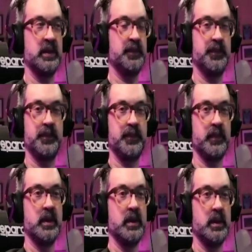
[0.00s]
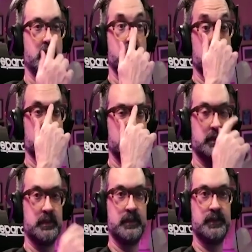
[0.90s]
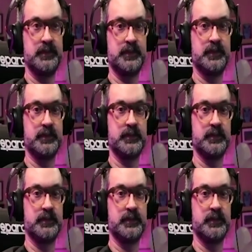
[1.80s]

you know, I'm just wondering um, how